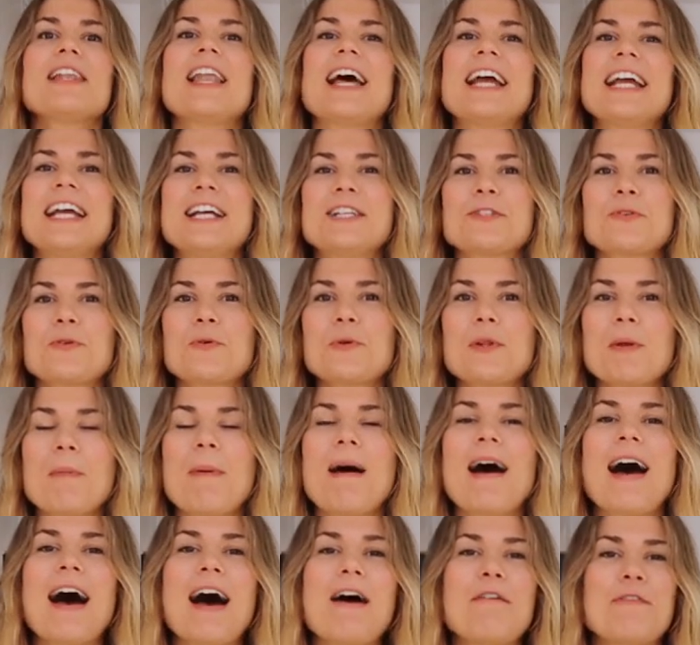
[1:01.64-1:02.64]
feel like it's all
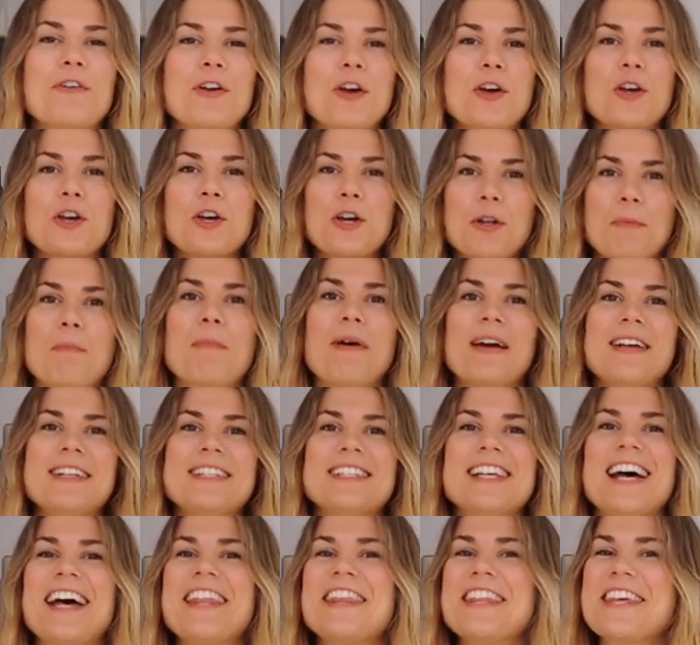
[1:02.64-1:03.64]
about having a good
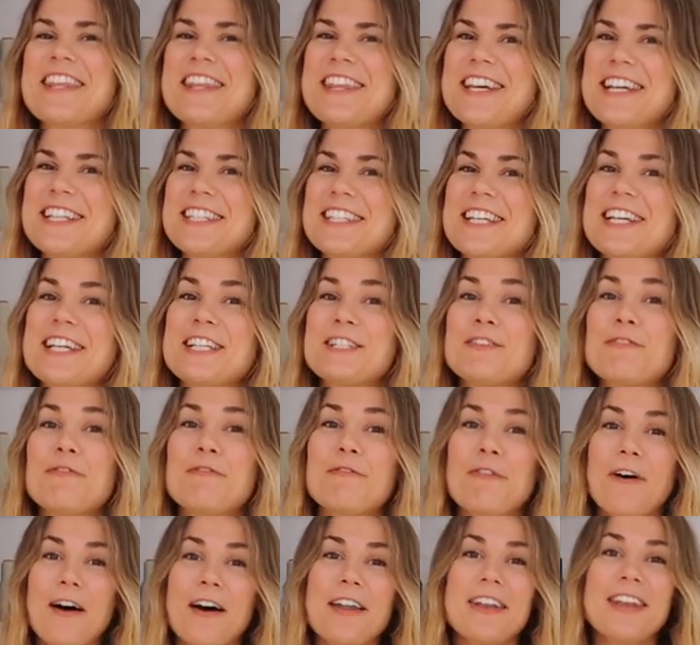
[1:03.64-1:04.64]
mindset that this is
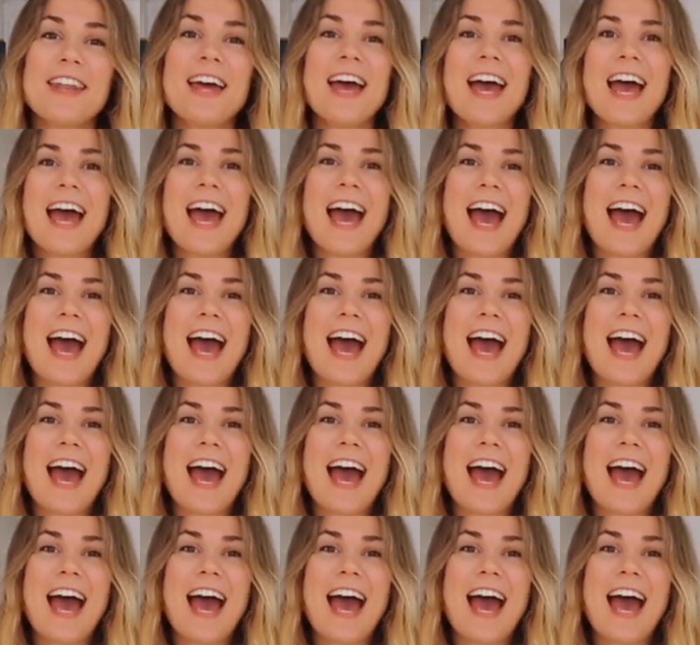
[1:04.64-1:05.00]
fun.